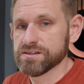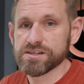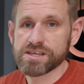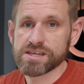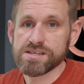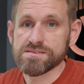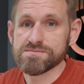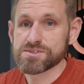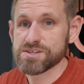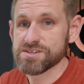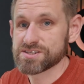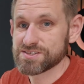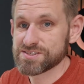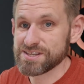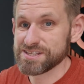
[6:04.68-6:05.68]
Okay, so you
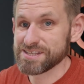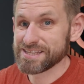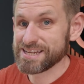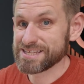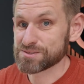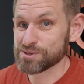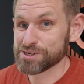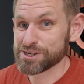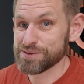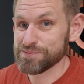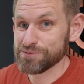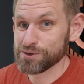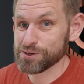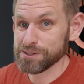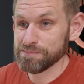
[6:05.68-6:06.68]
can see that that's working
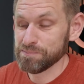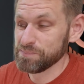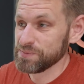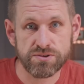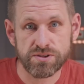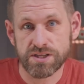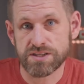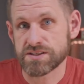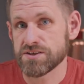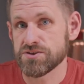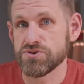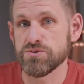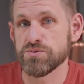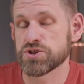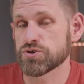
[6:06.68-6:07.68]
fine. So that's how
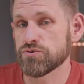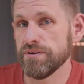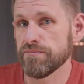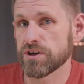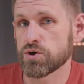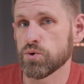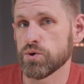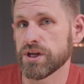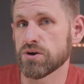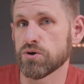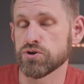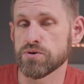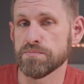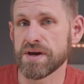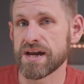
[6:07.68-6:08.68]
you do a screen recording
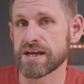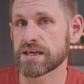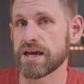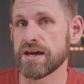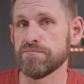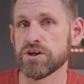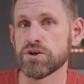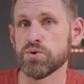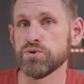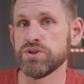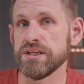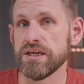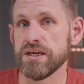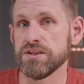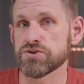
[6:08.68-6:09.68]
on your Mac and record
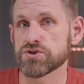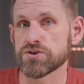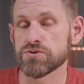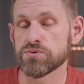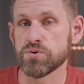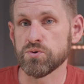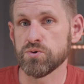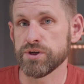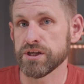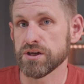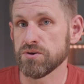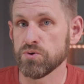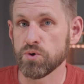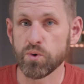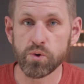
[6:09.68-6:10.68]
the internal
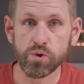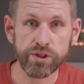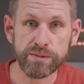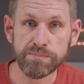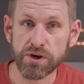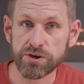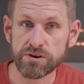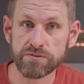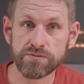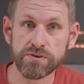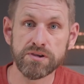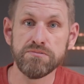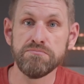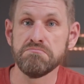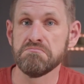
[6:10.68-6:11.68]
audio or the
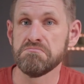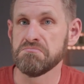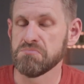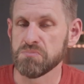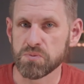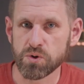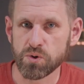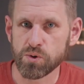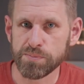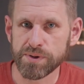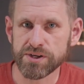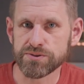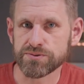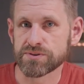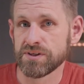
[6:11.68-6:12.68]
microphone, or
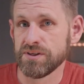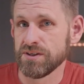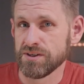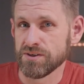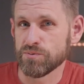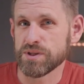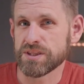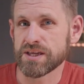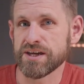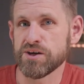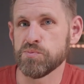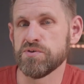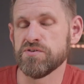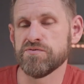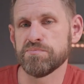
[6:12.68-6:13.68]
both, with the
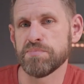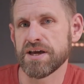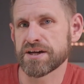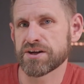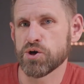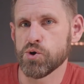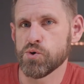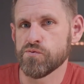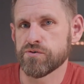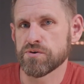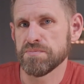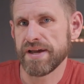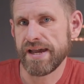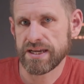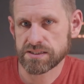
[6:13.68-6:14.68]
help of Black Hole
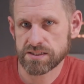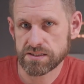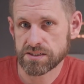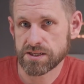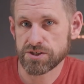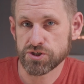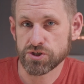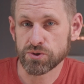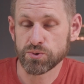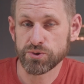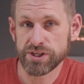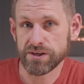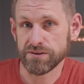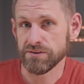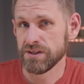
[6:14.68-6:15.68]
from Existential
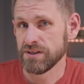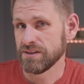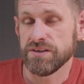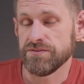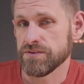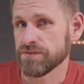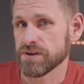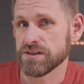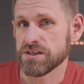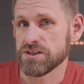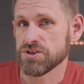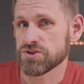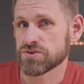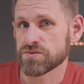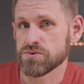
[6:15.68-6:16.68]
Audio. And if you found it
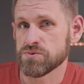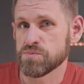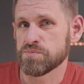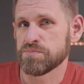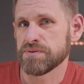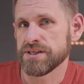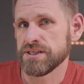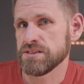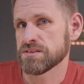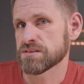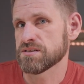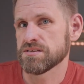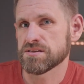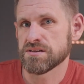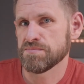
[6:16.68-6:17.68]
useful, please
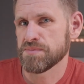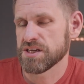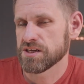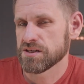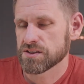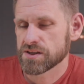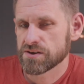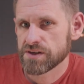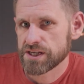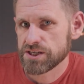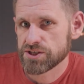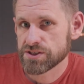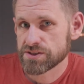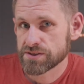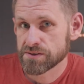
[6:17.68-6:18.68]
consider making a
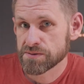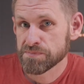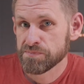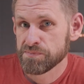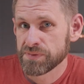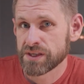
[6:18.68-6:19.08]
donation to them.